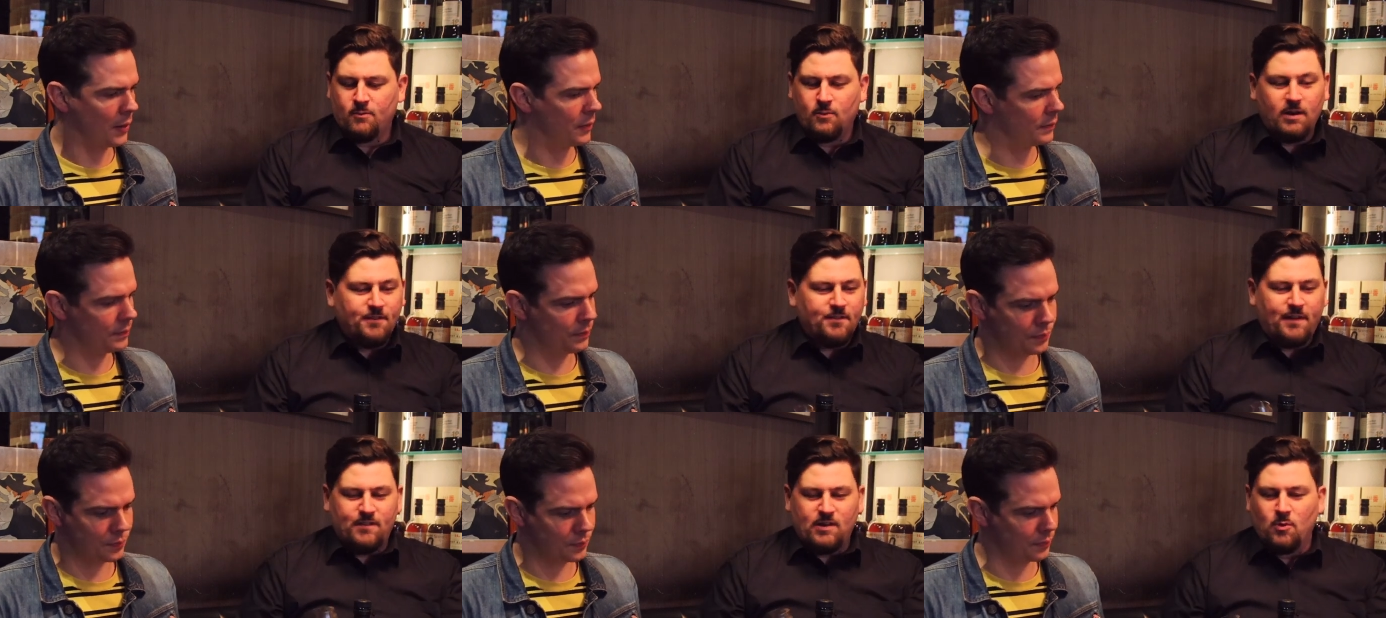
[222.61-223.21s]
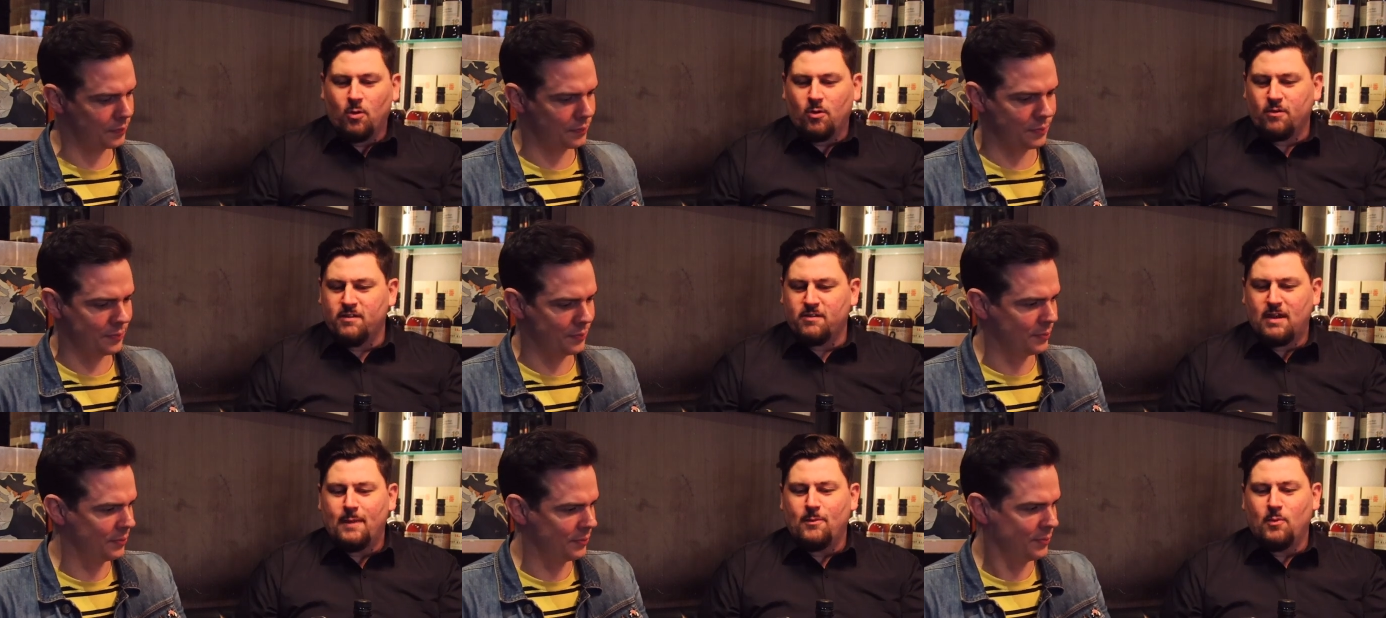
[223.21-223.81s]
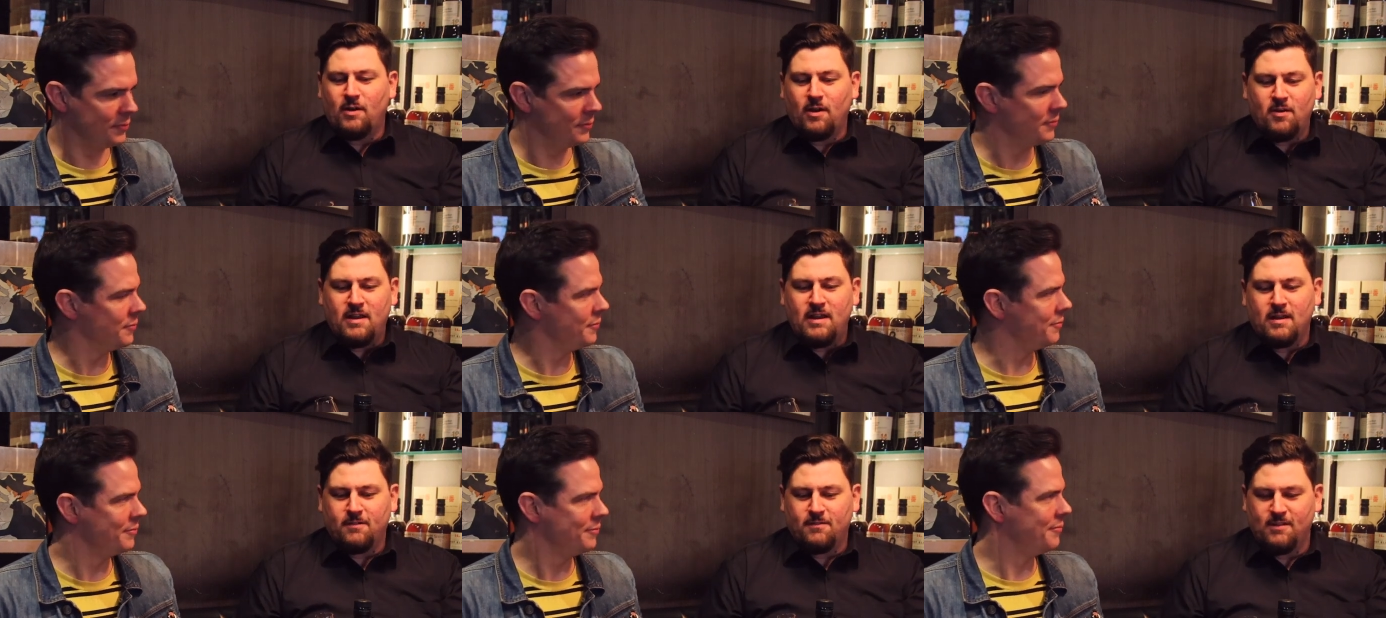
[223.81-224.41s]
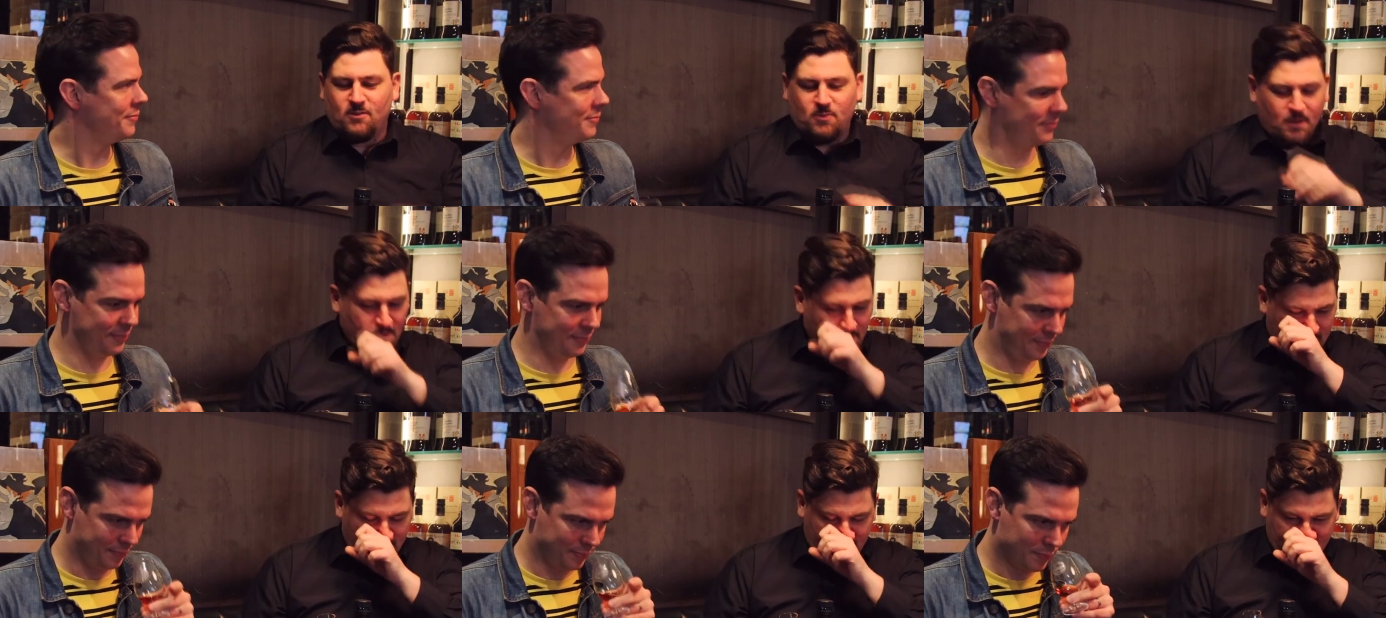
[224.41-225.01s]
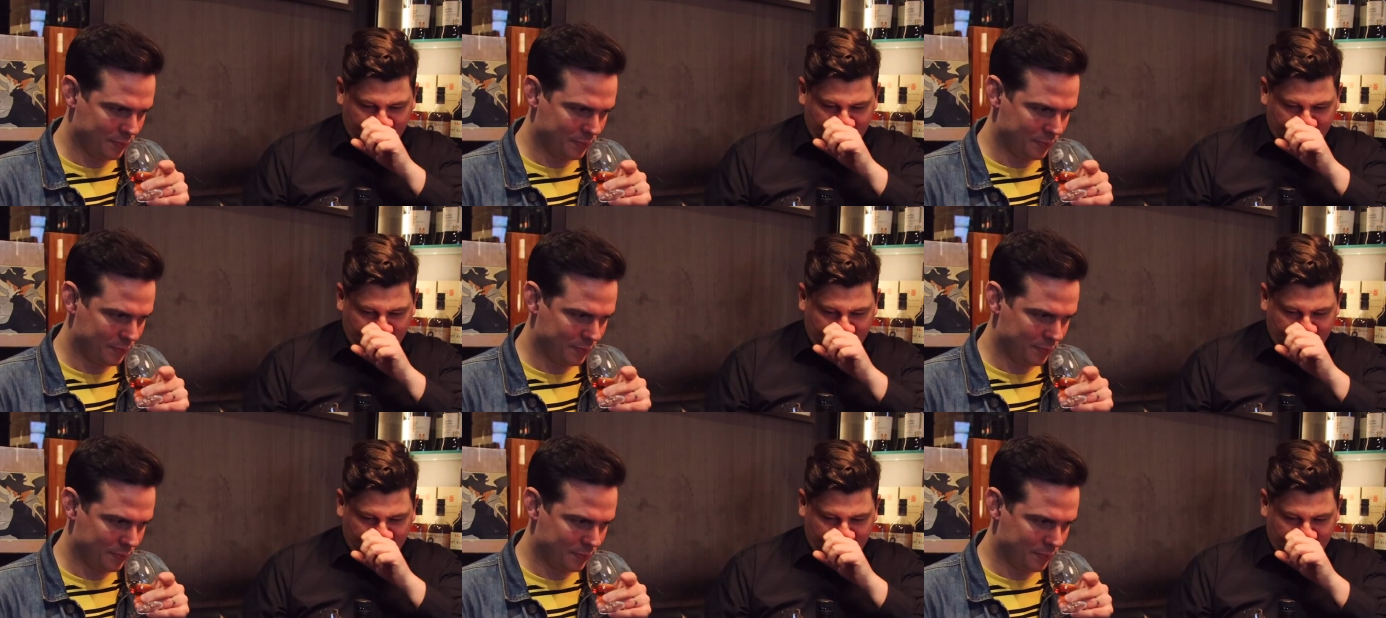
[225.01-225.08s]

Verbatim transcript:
Speaker 1: We don't have any water on the table. We don't need it for this one.